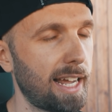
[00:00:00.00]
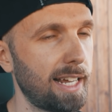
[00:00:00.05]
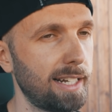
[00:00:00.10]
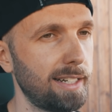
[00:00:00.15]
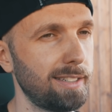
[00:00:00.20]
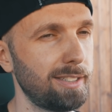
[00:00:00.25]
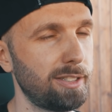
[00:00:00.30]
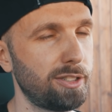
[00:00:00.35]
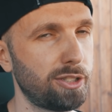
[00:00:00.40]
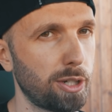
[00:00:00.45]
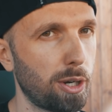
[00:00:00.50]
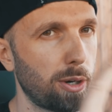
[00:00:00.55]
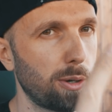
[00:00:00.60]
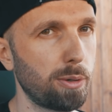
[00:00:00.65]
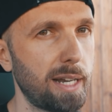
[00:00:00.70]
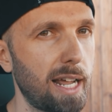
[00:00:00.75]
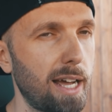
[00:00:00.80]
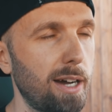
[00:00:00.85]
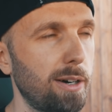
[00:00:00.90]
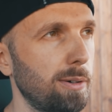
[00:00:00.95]
And Joe
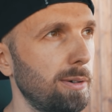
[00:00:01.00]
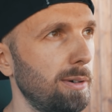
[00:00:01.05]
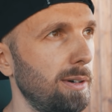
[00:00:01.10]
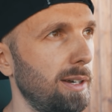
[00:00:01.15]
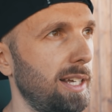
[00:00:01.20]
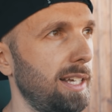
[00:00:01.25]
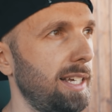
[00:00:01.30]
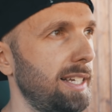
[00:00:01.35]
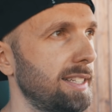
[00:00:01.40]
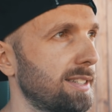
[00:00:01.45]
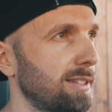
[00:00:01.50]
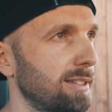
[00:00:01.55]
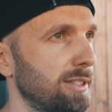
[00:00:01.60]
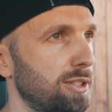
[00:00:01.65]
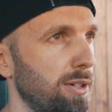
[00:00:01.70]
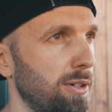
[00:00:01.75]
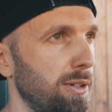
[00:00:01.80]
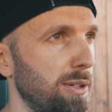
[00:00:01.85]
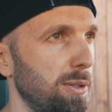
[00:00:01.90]
now is going to show